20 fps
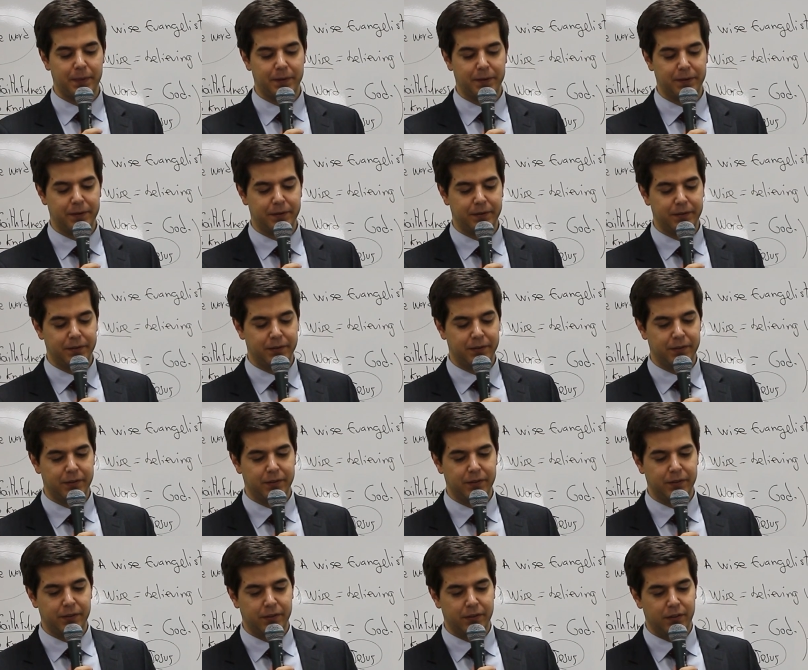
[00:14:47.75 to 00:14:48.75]

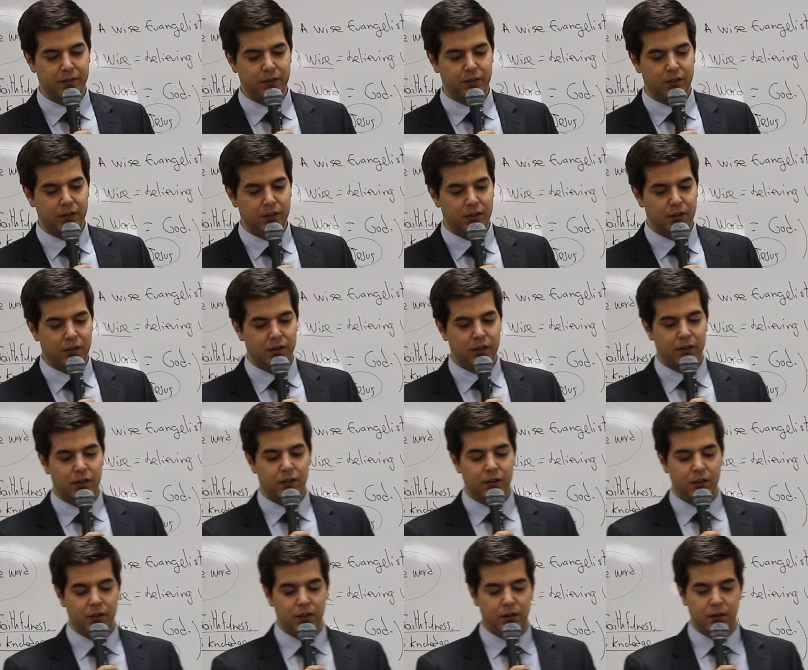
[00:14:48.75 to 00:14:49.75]

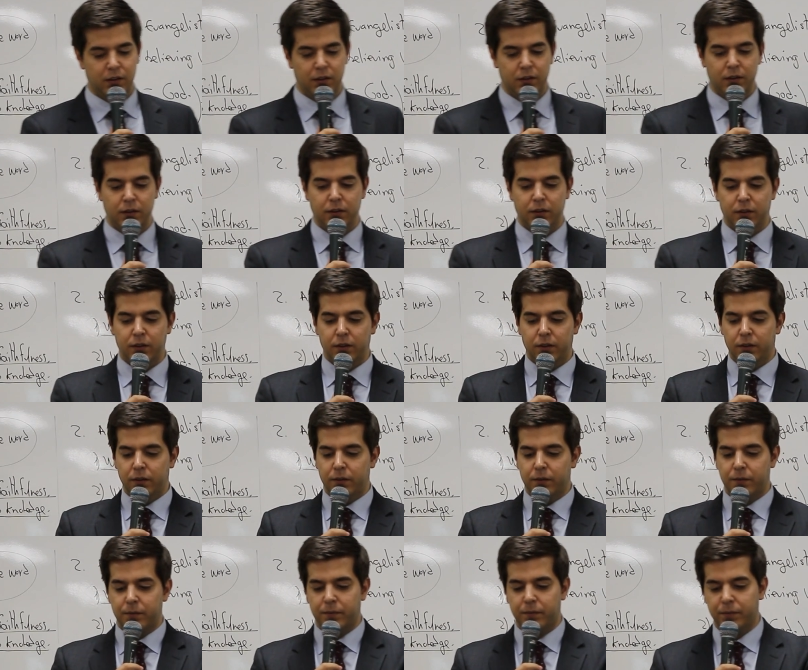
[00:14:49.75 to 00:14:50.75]

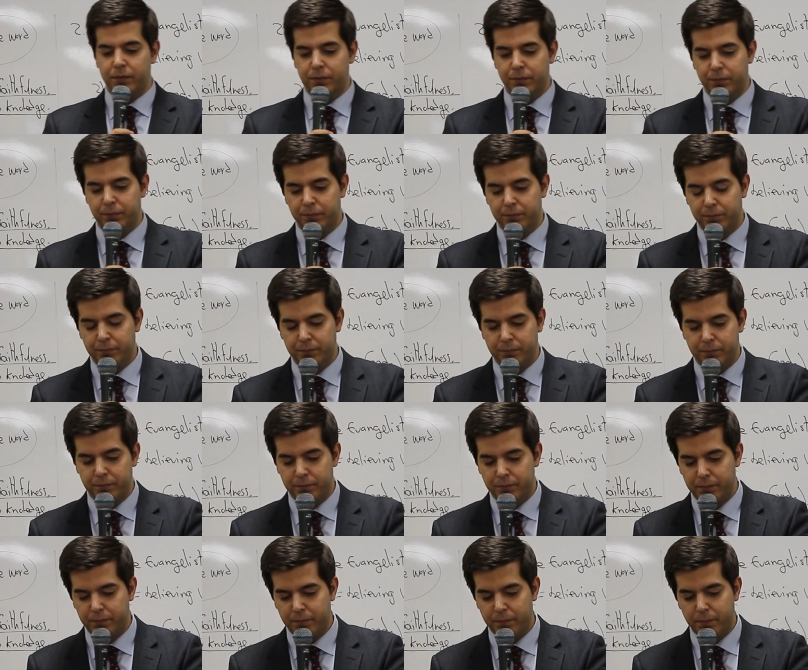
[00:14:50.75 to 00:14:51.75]

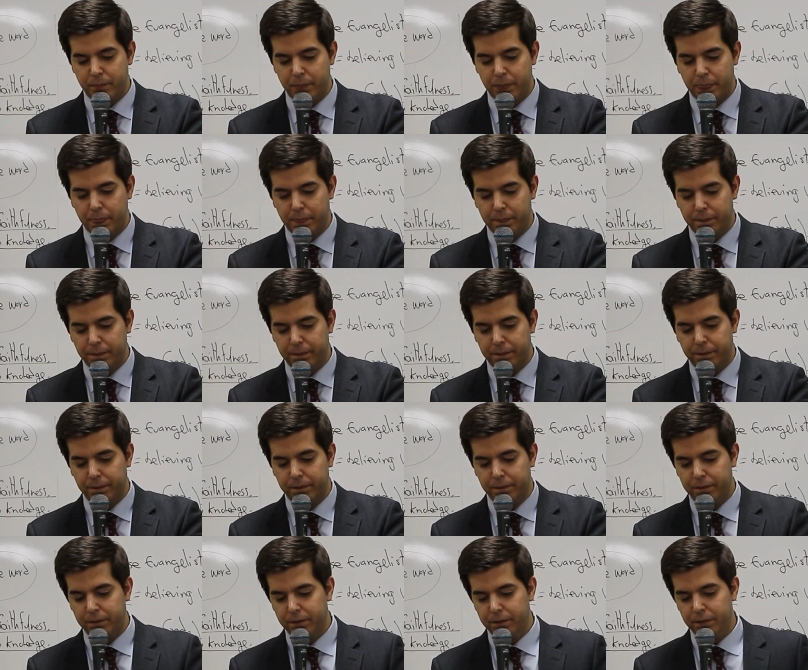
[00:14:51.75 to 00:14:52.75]

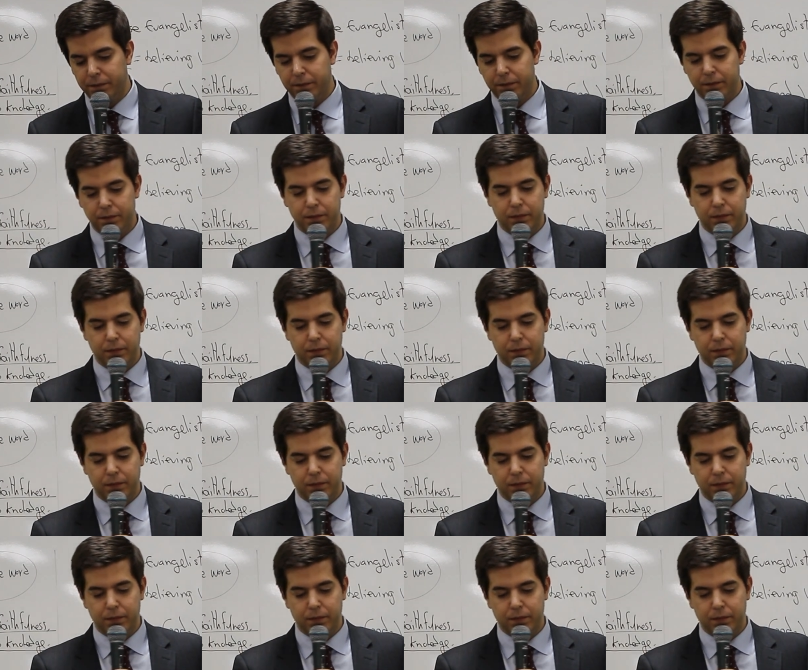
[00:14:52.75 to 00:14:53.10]
Nothing is said.